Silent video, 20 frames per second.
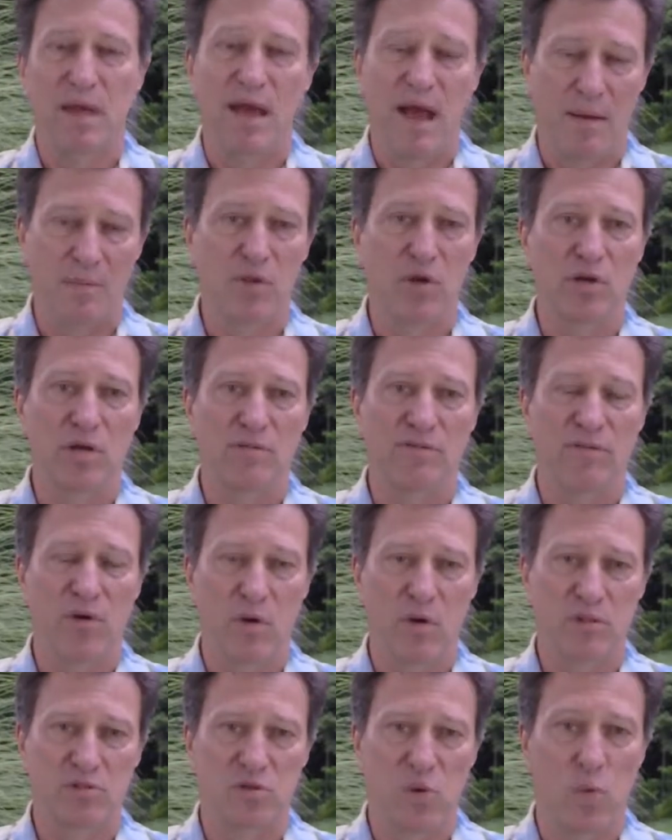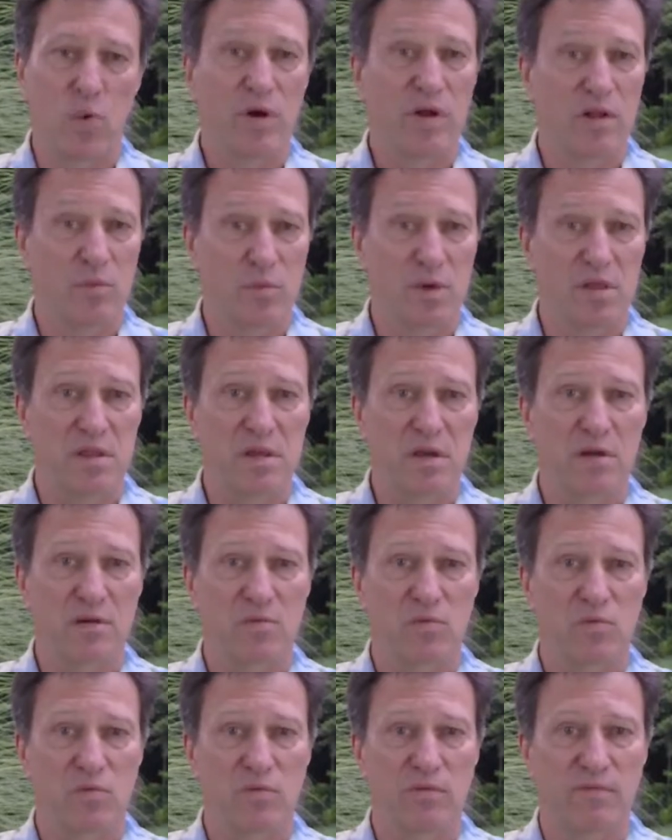I'm looking forward to working with you
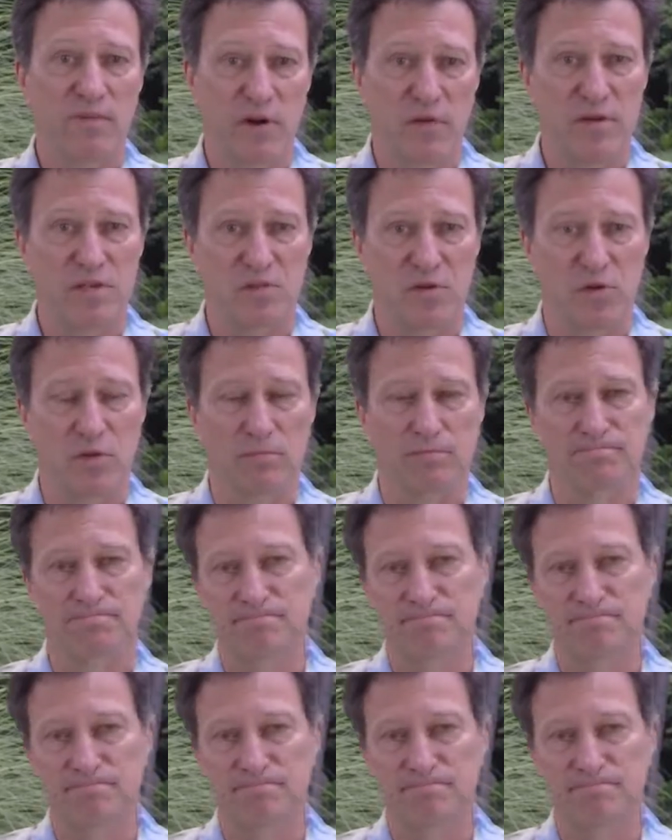very soon.